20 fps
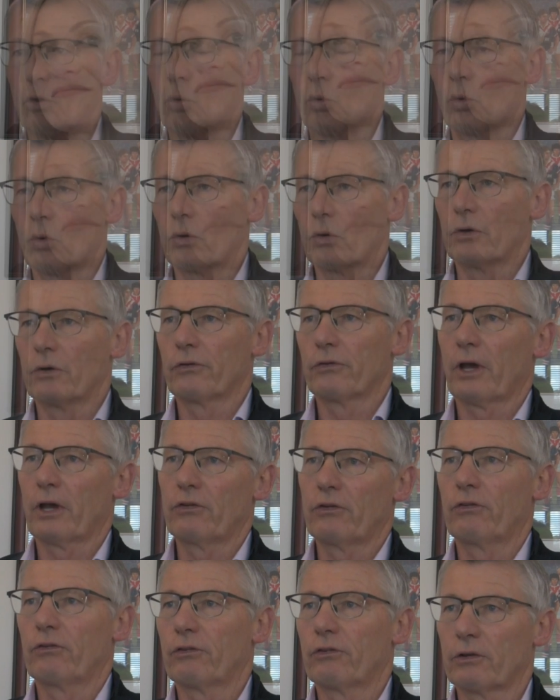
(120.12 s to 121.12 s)
an
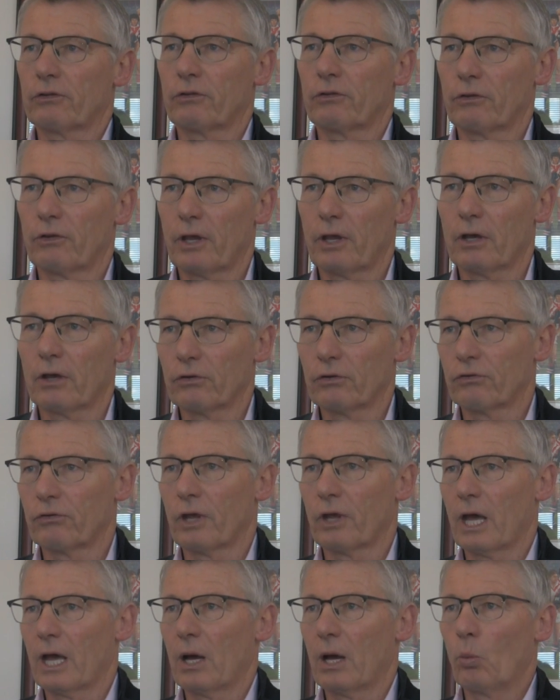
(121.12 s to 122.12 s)
organisation such as ours,
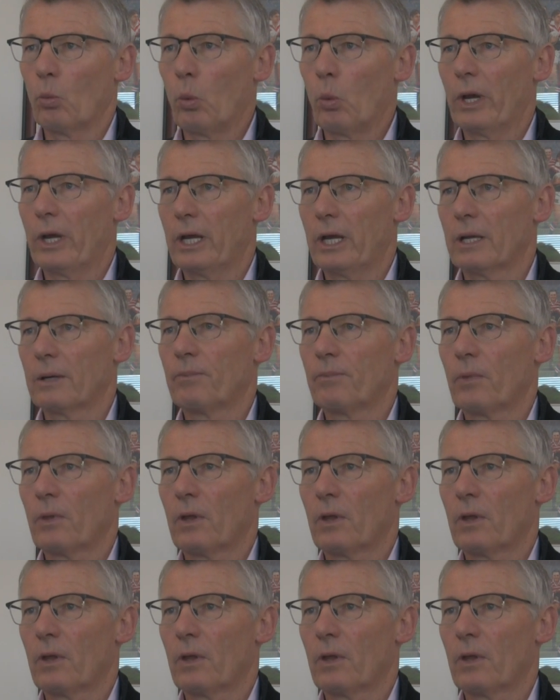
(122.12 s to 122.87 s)
where